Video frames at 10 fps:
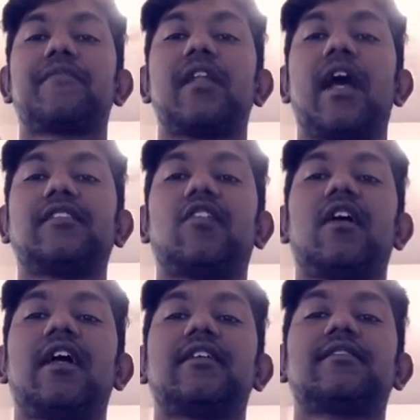as
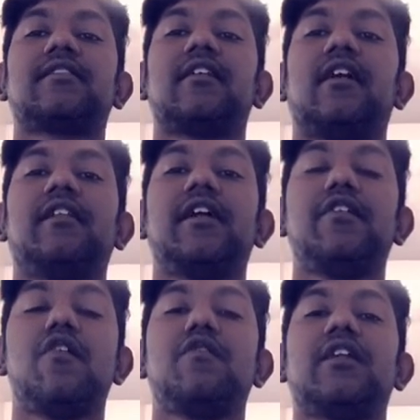long as they
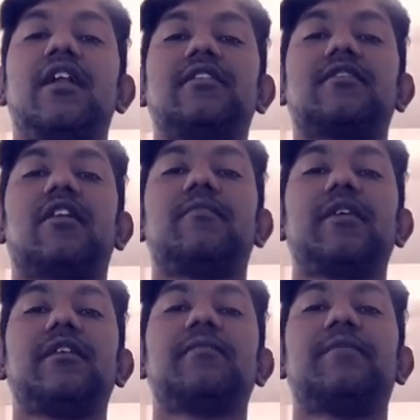know that it's going to
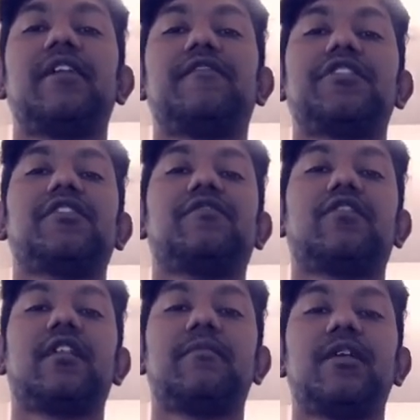be beneficial for
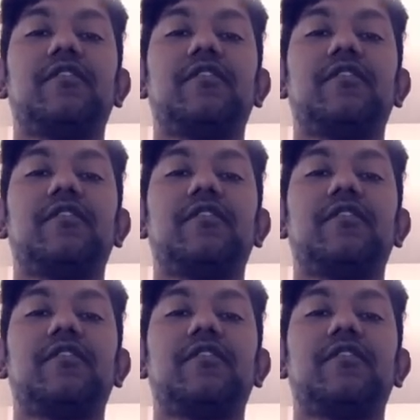them in